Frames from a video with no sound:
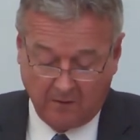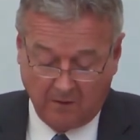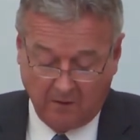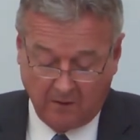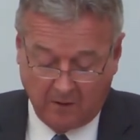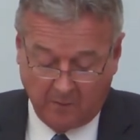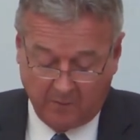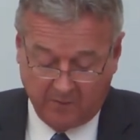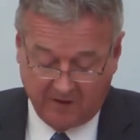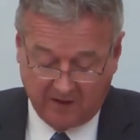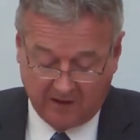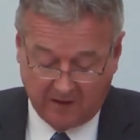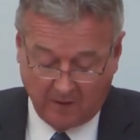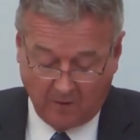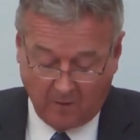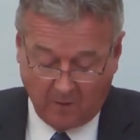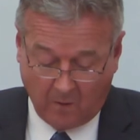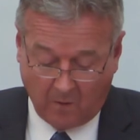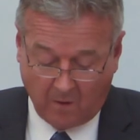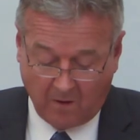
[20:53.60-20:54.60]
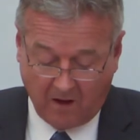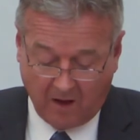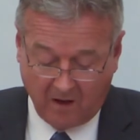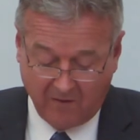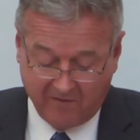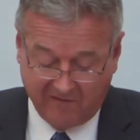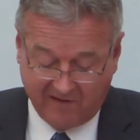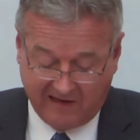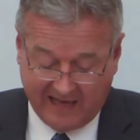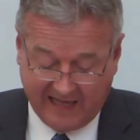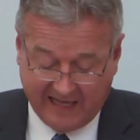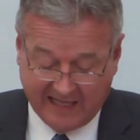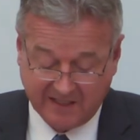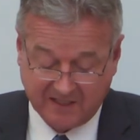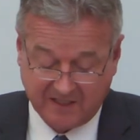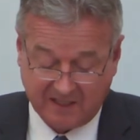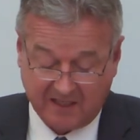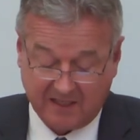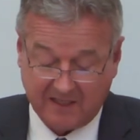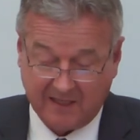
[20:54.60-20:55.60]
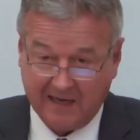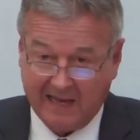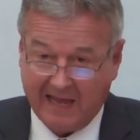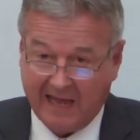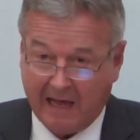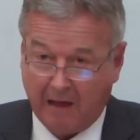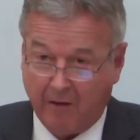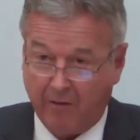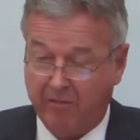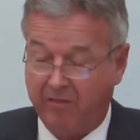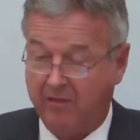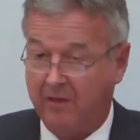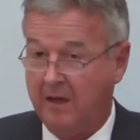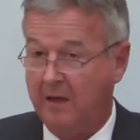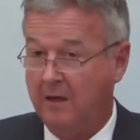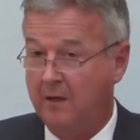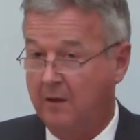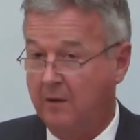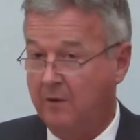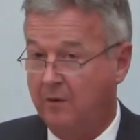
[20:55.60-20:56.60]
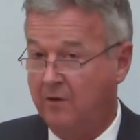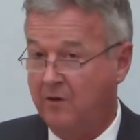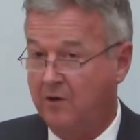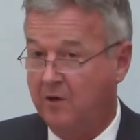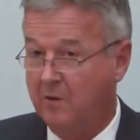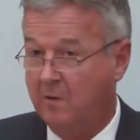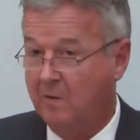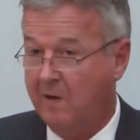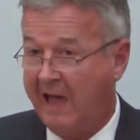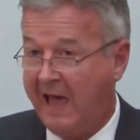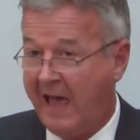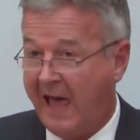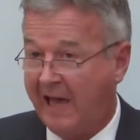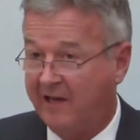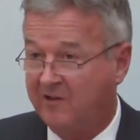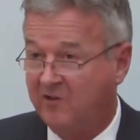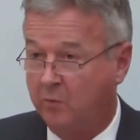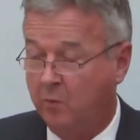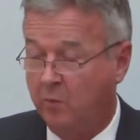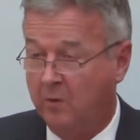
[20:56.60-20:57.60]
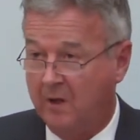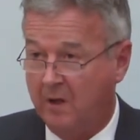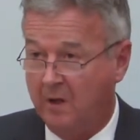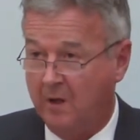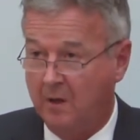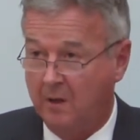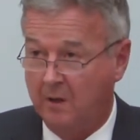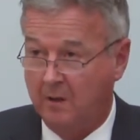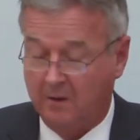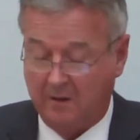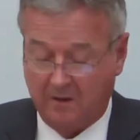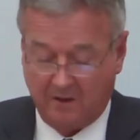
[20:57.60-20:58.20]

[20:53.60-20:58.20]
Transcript: European law overlays it and how the new act will,